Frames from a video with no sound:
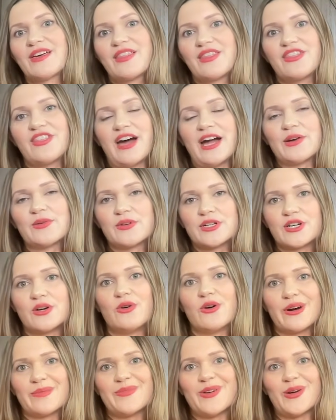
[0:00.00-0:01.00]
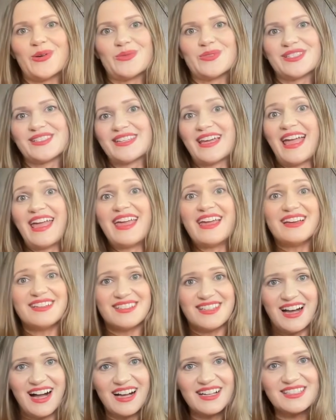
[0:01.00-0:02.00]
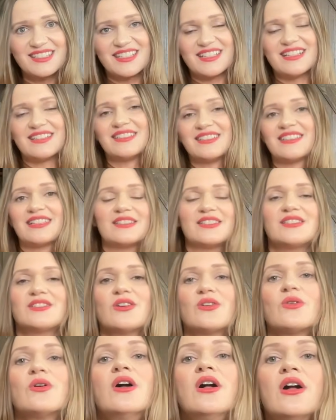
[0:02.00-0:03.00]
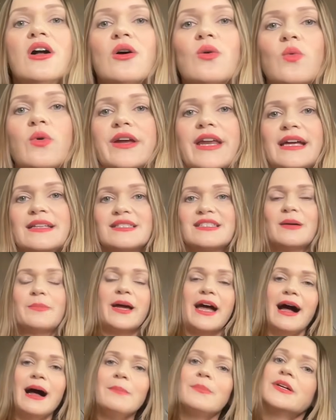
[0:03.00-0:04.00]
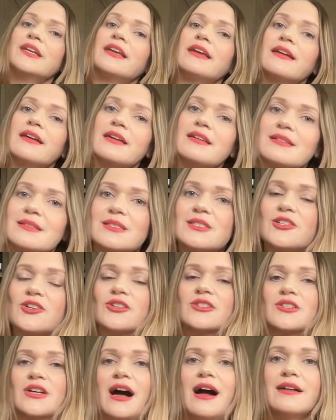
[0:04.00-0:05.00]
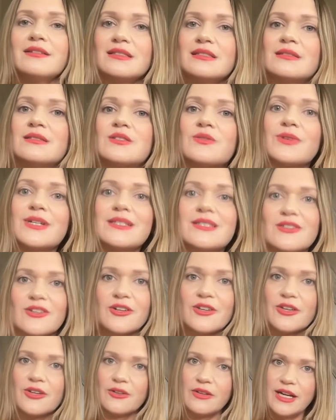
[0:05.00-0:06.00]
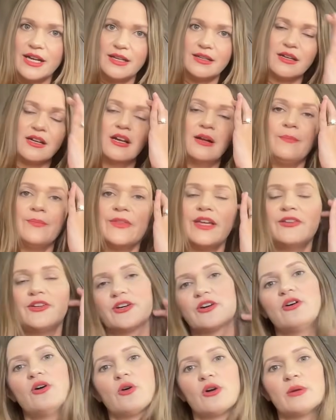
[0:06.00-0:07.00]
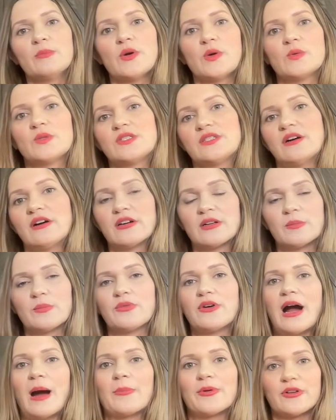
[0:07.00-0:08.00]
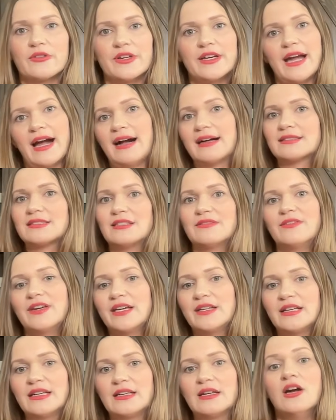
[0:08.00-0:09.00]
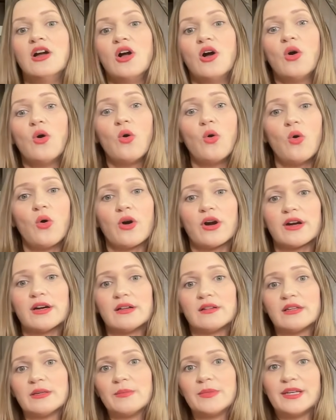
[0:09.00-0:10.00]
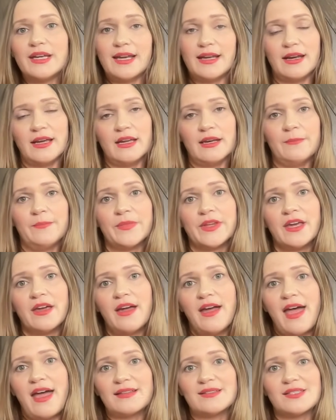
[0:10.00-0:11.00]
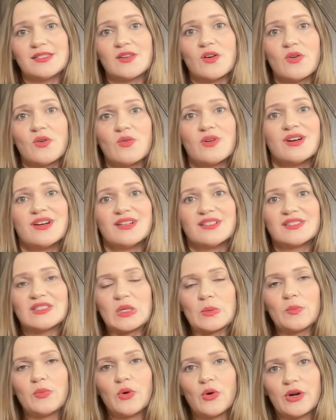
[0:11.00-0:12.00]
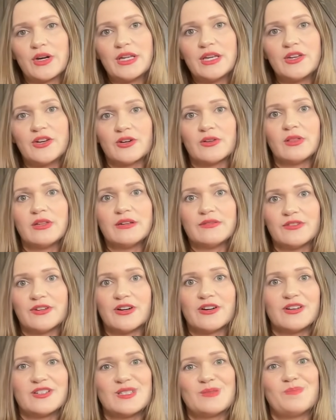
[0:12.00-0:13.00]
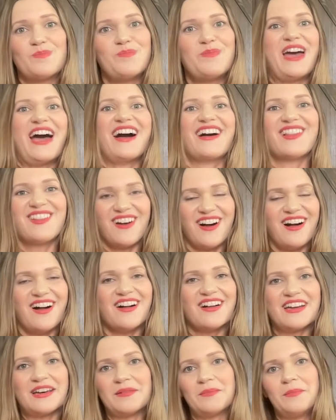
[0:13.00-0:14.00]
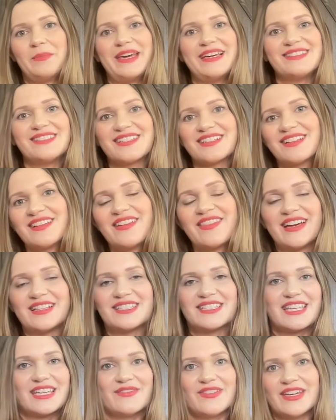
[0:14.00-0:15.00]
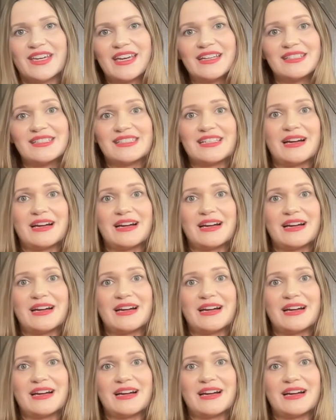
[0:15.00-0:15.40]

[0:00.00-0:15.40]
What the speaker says: thyroid hormones and toxins. And so, what ends up happening is your toxins recirculate and your hormones aren't properly activated or eliminated. And so, supporting your liver's backlog, and basically that's giving it